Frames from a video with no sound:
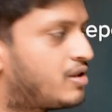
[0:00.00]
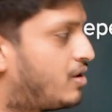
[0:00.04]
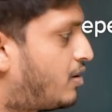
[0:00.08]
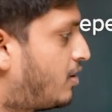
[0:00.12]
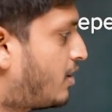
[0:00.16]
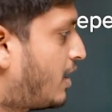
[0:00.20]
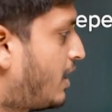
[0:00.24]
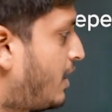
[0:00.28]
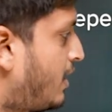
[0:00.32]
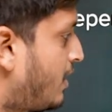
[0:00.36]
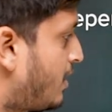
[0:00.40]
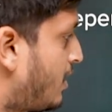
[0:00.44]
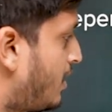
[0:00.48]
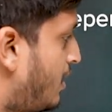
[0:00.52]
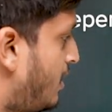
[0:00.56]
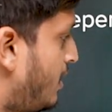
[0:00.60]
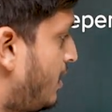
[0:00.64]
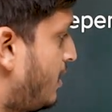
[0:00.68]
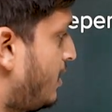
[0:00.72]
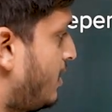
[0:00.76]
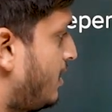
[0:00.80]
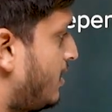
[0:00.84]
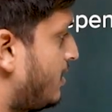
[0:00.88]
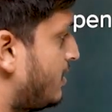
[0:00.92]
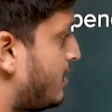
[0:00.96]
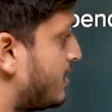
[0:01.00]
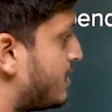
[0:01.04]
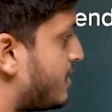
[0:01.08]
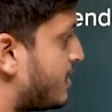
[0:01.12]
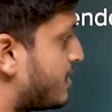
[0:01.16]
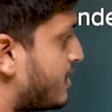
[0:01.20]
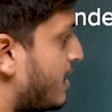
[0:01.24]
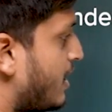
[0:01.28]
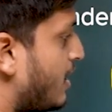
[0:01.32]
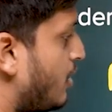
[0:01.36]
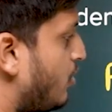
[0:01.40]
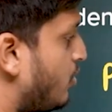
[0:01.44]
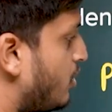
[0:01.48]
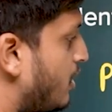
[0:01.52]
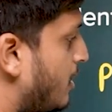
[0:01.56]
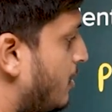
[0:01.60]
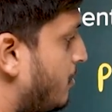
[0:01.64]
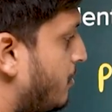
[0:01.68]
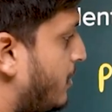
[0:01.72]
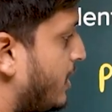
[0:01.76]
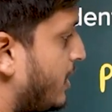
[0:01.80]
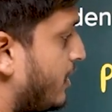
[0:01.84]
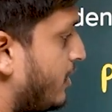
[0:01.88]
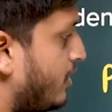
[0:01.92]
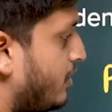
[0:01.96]
law, right? This is A
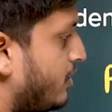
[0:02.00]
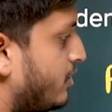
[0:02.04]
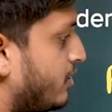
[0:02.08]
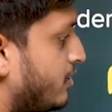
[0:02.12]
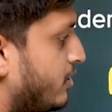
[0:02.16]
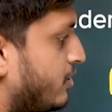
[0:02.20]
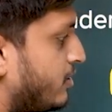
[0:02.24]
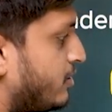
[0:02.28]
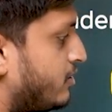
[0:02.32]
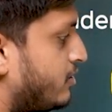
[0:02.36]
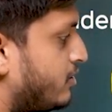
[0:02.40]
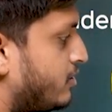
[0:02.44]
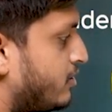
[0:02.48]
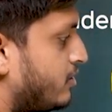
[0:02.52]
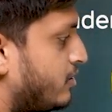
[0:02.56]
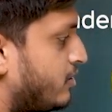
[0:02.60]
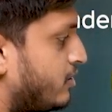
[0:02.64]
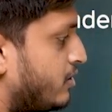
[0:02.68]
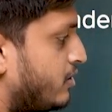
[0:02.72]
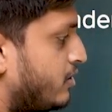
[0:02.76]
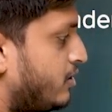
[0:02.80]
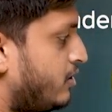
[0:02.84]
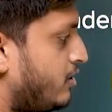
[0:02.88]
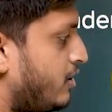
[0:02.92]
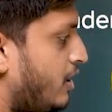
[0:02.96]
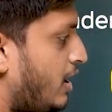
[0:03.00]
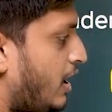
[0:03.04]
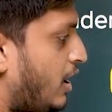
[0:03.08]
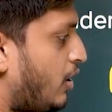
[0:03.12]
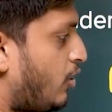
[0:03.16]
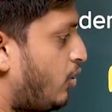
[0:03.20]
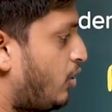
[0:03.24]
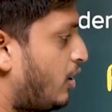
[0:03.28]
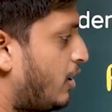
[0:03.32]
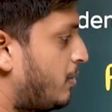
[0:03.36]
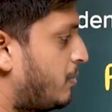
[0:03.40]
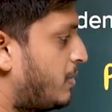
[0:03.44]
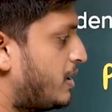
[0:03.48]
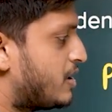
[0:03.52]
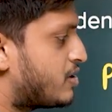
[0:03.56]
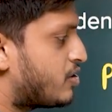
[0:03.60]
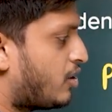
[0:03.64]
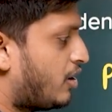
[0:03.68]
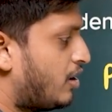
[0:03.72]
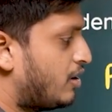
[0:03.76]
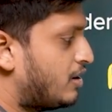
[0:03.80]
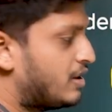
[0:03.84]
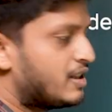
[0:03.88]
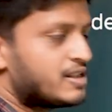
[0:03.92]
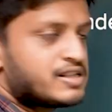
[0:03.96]
union B. A union B is
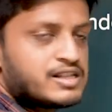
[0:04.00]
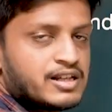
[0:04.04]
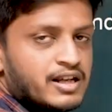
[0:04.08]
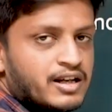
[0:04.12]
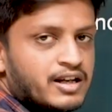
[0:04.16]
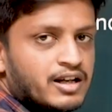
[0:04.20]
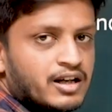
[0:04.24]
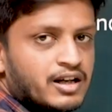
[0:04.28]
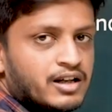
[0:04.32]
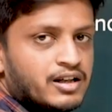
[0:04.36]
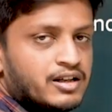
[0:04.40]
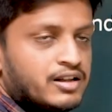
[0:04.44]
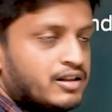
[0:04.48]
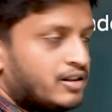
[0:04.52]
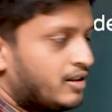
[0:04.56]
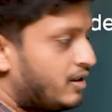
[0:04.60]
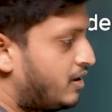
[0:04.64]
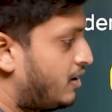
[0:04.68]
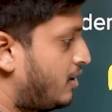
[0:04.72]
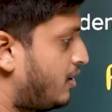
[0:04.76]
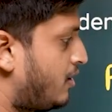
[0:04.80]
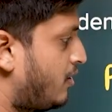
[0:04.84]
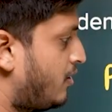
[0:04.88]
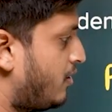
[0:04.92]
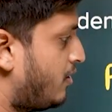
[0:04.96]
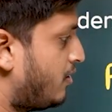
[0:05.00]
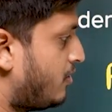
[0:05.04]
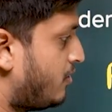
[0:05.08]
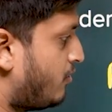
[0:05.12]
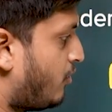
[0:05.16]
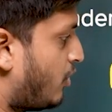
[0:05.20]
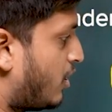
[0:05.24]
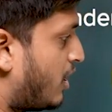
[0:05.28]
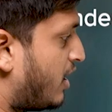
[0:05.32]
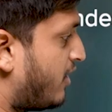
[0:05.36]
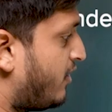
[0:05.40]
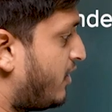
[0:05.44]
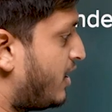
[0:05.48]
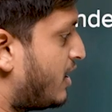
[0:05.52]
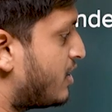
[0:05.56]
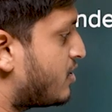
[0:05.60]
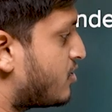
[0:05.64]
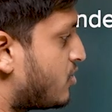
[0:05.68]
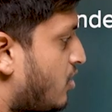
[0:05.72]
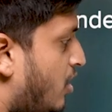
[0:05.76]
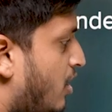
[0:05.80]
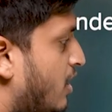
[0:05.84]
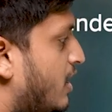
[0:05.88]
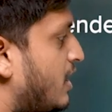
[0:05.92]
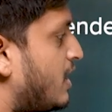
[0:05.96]
all this area. Whatever is
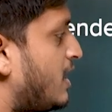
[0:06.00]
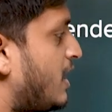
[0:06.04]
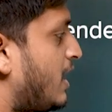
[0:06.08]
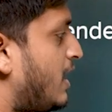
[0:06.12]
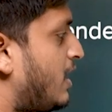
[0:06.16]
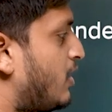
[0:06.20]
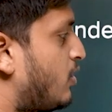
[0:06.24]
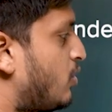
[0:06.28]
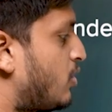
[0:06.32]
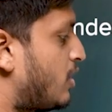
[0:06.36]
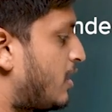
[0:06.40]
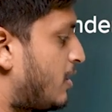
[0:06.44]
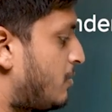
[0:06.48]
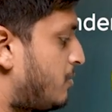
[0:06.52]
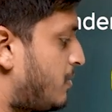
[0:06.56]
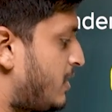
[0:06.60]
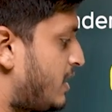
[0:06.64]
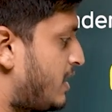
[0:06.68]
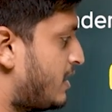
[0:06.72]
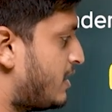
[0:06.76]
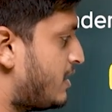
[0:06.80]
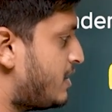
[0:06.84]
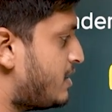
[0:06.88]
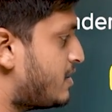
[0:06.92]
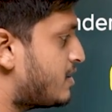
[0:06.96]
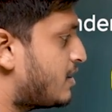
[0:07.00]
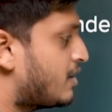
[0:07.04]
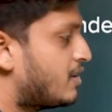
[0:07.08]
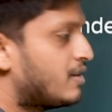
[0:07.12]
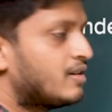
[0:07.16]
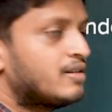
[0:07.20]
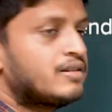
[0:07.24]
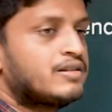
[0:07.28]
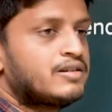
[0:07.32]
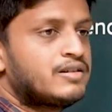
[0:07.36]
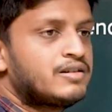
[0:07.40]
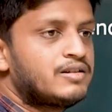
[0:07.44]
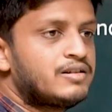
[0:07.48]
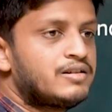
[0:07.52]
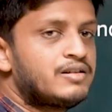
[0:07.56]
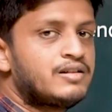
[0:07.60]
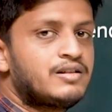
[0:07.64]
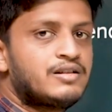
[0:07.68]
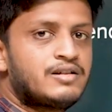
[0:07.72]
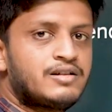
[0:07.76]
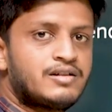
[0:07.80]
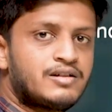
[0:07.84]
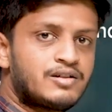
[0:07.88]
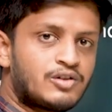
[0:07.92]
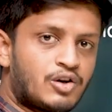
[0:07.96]
not in A union B is
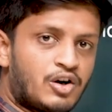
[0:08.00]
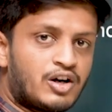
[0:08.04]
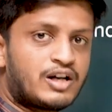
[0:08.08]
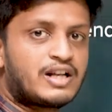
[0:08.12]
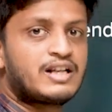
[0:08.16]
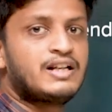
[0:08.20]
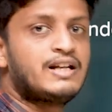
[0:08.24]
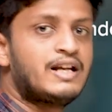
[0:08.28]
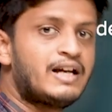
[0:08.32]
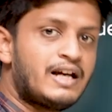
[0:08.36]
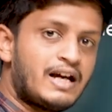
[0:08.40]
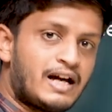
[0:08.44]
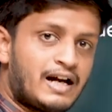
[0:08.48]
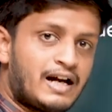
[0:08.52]
not in A